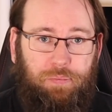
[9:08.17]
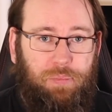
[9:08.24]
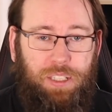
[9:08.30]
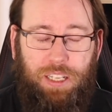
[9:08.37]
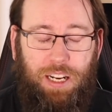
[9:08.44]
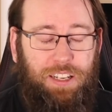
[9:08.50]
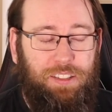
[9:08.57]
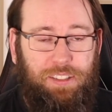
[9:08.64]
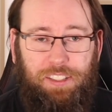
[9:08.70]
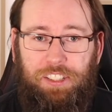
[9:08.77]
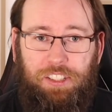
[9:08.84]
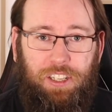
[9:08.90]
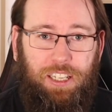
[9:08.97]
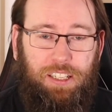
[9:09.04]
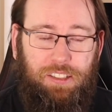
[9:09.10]
change the
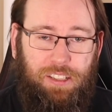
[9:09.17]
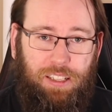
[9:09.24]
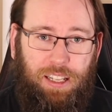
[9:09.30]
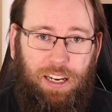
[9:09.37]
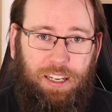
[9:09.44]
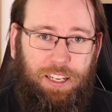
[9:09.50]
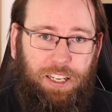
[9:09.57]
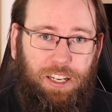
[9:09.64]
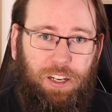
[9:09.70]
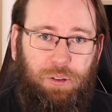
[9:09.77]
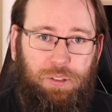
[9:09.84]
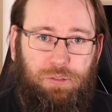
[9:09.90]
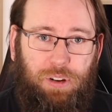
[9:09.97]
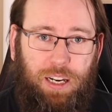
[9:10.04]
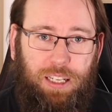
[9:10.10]
strings, and there you go.
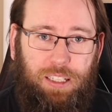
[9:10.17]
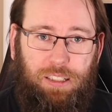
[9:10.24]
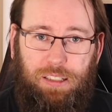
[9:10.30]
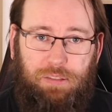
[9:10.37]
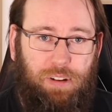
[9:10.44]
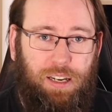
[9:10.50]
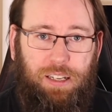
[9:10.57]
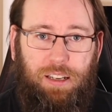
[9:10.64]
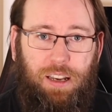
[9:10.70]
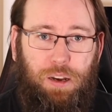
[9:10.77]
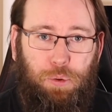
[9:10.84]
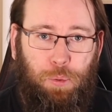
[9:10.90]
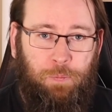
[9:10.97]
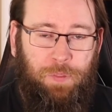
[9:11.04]
It's ready to go.